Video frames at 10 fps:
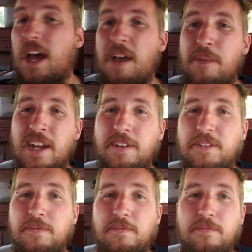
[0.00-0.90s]
I might
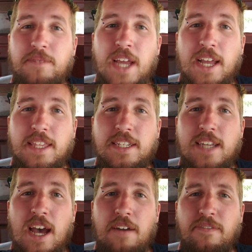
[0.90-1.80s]
take this
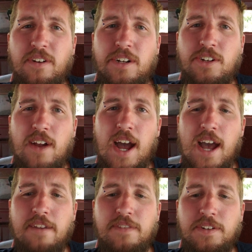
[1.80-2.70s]
out for a
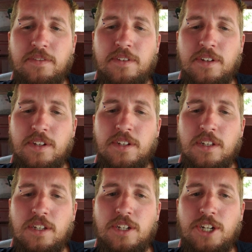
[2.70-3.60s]
drive and
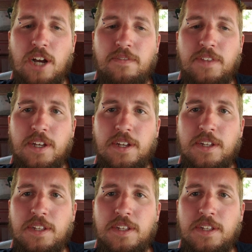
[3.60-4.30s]
shove the